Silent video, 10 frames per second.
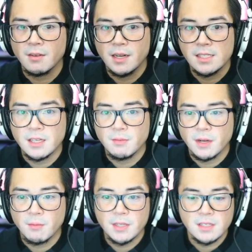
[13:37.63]
I said, when
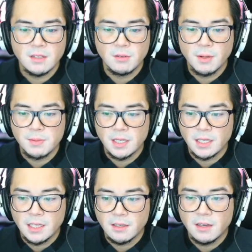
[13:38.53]
I went to their website
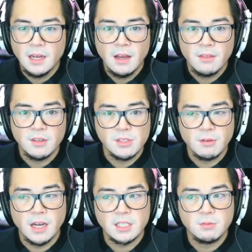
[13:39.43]
here, there's
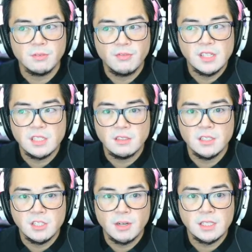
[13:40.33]
no actual physical
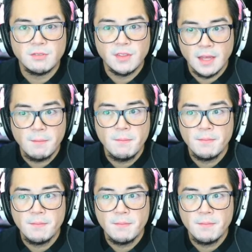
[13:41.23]
address for them.